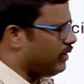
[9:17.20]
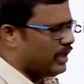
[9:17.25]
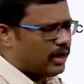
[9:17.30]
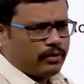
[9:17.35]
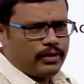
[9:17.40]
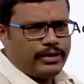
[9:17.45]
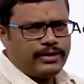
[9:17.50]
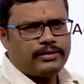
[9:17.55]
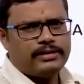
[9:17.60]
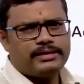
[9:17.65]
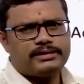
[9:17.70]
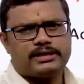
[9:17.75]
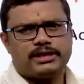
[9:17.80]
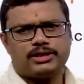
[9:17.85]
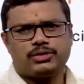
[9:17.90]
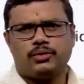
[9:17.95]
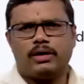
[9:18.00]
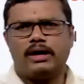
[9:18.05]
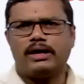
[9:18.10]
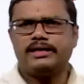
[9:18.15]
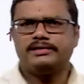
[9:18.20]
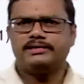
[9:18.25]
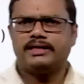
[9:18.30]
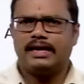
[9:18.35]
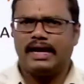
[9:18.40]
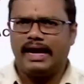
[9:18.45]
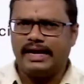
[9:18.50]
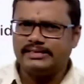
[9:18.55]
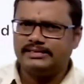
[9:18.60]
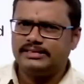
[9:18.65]
we are going to discuss what is an
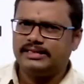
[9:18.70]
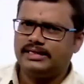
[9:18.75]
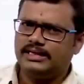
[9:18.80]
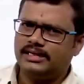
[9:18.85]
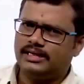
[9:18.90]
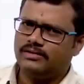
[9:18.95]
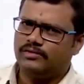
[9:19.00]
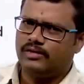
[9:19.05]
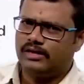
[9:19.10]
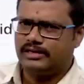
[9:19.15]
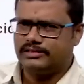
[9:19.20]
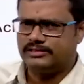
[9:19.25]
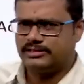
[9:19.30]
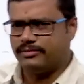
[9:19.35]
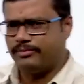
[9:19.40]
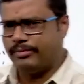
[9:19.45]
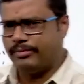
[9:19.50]
acid, what is a